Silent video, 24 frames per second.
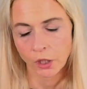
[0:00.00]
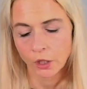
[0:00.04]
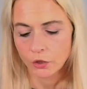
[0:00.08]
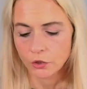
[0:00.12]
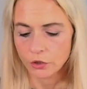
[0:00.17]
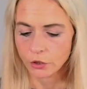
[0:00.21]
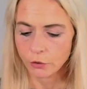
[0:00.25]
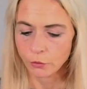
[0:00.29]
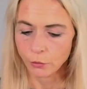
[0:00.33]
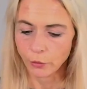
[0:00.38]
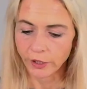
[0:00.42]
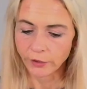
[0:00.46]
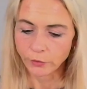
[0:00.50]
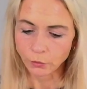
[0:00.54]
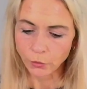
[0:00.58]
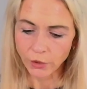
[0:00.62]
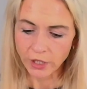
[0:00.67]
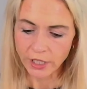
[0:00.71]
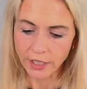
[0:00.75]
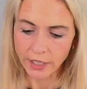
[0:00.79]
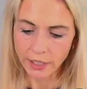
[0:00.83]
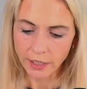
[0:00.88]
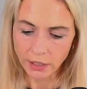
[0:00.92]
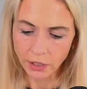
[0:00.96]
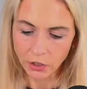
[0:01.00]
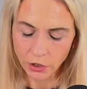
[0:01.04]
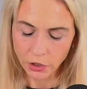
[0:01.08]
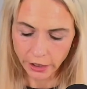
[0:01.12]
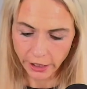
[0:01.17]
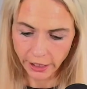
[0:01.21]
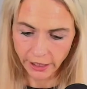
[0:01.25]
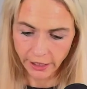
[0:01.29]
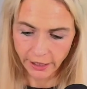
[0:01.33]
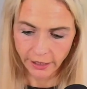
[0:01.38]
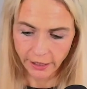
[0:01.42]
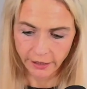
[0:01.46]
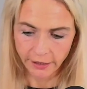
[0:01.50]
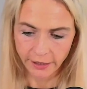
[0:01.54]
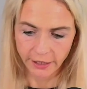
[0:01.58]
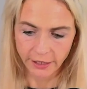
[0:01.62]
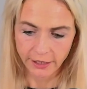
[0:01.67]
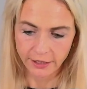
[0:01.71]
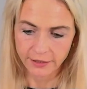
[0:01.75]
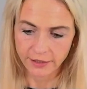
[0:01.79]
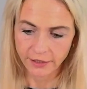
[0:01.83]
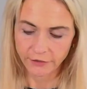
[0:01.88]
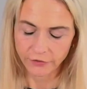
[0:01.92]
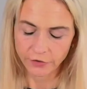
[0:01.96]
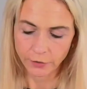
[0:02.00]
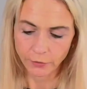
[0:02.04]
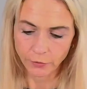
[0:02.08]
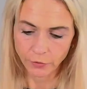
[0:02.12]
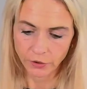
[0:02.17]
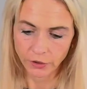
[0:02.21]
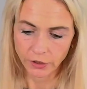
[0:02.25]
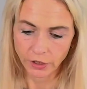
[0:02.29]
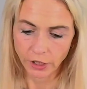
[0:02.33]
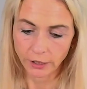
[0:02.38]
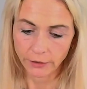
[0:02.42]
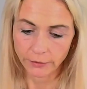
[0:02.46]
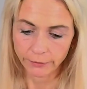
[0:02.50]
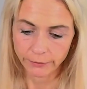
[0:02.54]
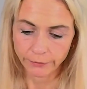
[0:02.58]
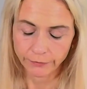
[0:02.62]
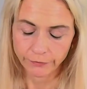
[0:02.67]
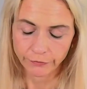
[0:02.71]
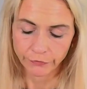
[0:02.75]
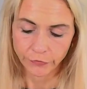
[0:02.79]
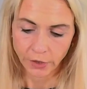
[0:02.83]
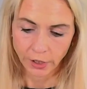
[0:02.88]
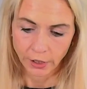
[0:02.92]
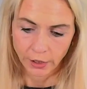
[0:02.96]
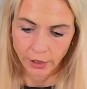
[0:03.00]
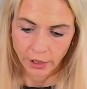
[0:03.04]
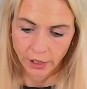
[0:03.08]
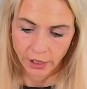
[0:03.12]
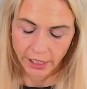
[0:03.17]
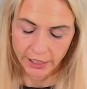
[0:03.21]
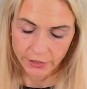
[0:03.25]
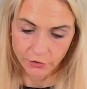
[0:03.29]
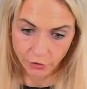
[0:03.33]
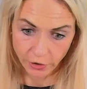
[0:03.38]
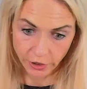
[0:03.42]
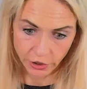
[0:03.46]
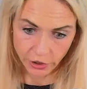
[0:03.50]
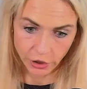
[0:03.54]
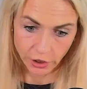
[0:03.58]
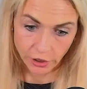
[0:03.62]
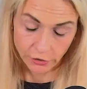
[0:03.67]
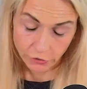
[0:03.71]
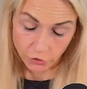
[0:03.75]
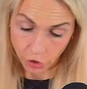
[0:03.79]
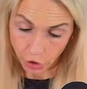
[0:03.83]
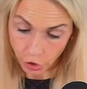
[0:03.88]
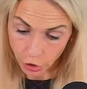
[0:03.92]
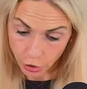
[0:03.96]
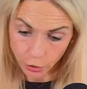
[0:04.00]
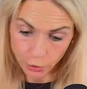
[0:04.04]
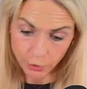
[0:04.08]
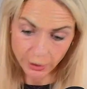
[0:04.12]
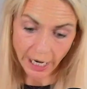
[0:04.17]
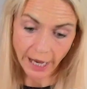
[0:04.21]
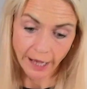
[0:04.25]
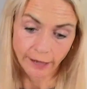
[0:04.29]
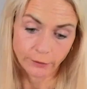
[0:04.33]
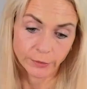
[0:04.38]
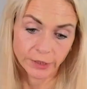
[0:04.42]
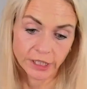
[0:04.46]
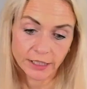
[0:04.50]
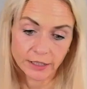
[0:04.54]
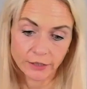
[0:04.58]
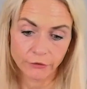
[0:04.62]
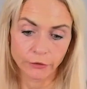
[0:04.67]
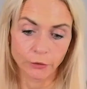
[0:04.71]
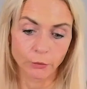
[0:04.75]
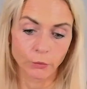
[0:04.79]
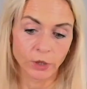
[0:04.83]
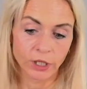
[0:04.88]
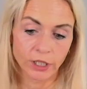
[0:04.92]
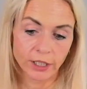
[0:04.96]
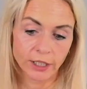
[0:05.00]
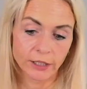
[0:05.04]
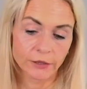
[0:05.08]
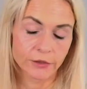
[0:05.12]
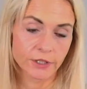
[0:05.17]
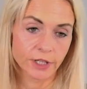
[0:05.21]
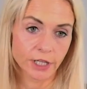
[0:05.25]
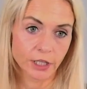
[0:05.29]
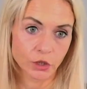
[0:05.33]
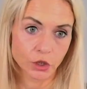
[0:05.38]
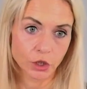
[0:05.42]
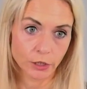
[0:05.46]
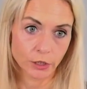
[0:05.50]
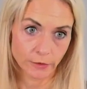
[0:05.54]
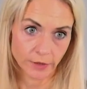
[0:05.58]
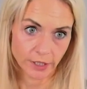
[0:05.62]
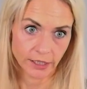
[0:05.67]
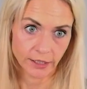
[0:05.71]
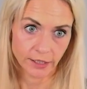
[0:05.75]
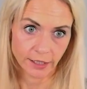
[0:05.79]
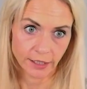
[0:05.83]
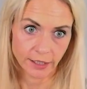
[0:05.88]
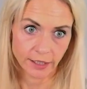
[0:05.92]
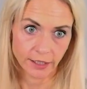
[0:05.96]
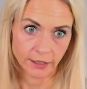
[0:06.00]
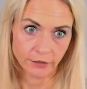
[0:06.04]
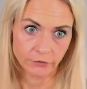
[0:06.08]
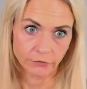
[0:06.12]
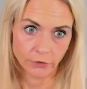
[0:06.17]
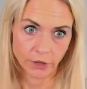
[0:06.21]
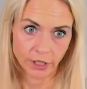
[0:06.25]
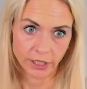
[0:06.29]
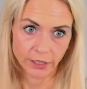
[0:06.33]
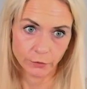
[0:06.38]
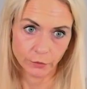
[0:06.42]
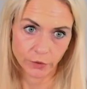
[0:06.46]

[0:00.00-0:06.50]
So when we're looking at this, if someone um, is trying to, to choose how many different workouts they're doing here, right?